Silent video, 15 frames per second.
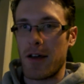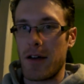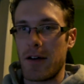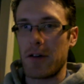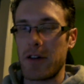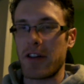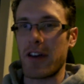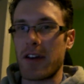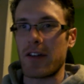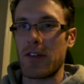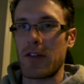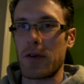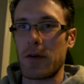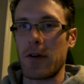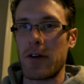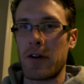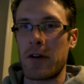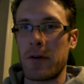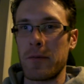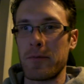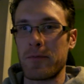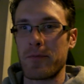Okay,
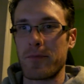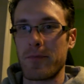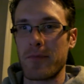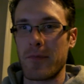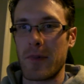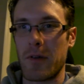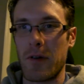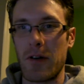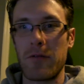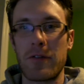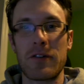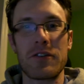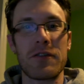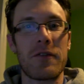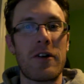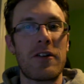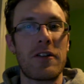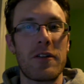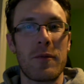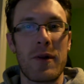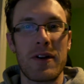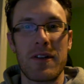so well, first of all,
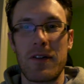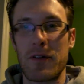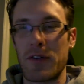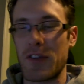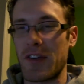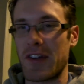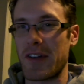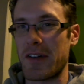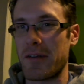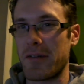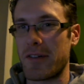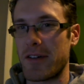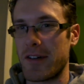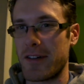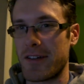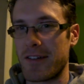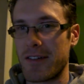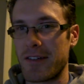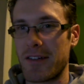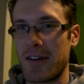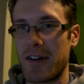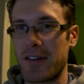you might notice that I
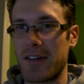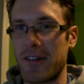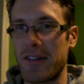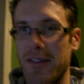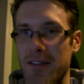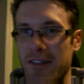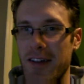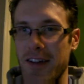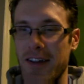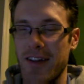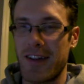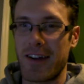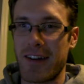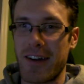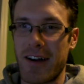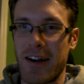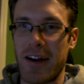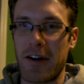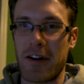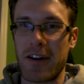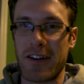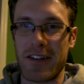got a
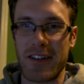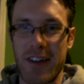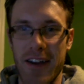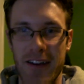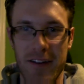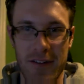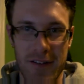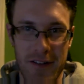haircut today.